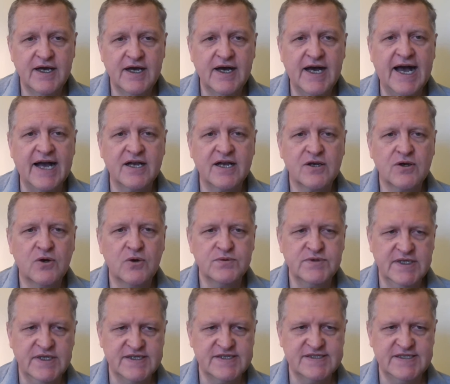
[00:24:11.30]

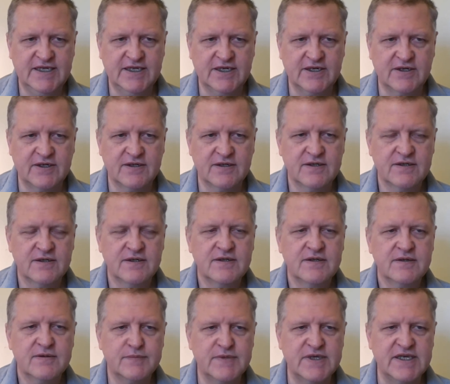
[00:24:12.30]
acontecer,
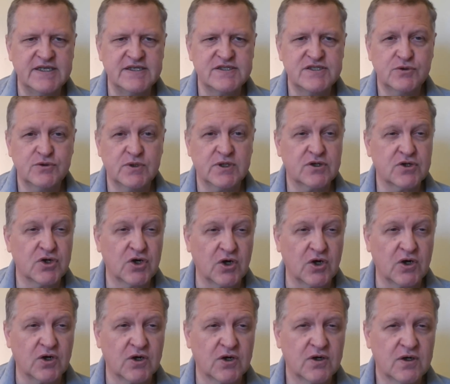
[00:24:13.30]
means to
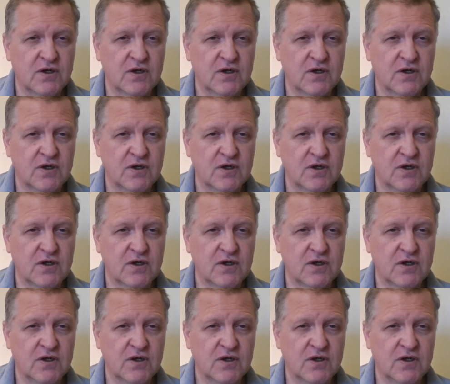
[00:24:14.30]
occur.